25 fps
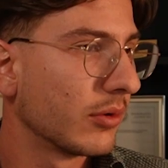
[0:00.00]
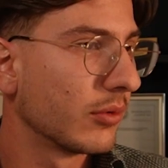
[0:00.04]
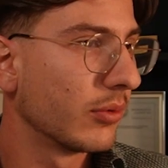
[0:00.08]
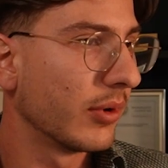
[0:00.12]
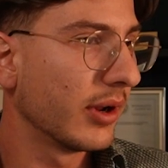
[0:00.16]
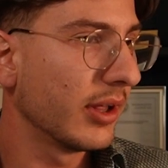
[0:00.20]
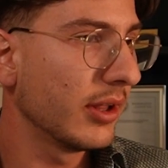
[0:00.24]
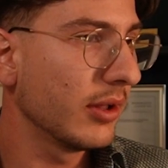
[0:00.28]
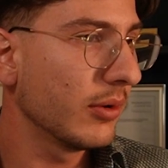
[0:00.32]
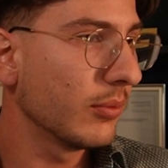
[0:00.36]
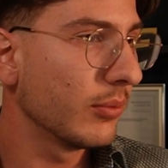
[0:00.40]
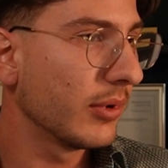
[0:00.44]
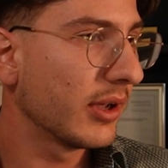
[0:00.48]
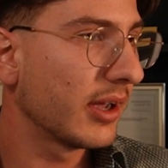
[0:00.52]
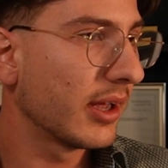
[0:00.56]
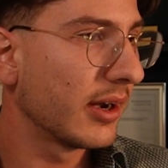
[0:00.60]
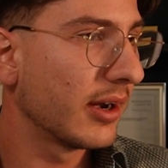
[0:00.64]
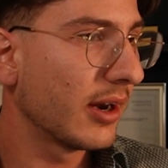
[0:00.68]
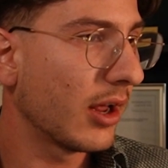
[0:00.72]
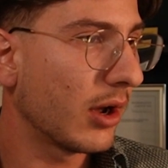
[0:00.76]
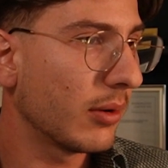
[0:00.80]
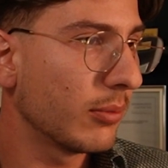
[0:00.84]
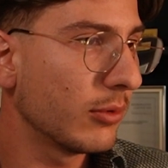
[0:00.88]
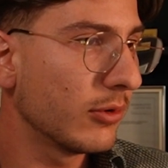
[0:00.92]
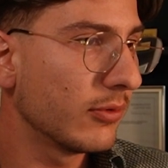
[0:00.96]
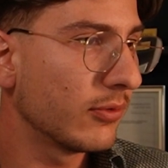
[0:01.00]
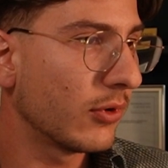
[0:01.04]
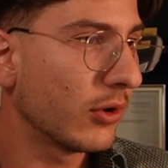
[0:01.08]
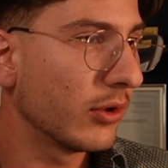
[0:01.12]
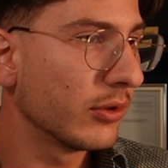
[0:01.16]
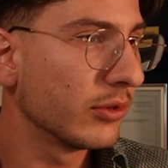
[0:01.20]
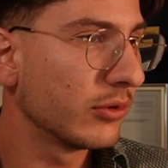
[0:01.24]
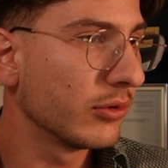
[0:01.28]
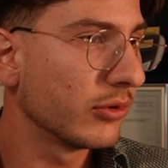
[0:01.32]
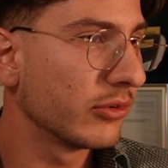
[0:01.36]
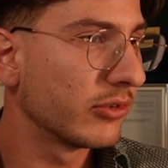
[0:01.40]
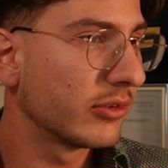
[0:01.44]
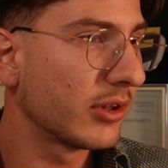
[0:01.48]
Great, we can now move
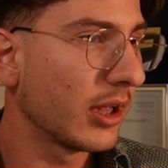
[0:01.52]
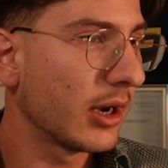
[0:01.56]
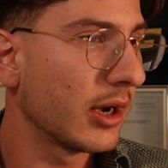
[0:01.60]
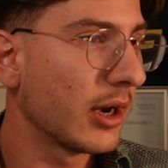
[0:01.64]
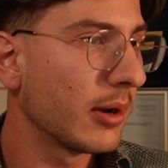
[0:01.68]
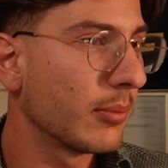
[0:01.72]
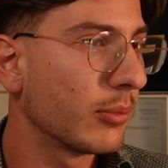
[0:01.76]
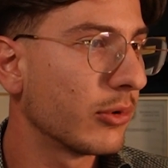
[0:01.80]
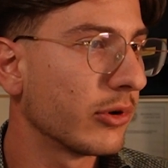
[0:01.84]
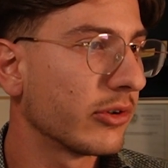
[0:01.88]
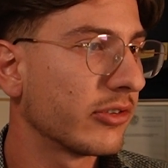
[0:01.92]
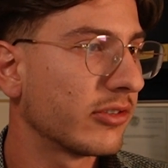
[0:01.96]
on to step number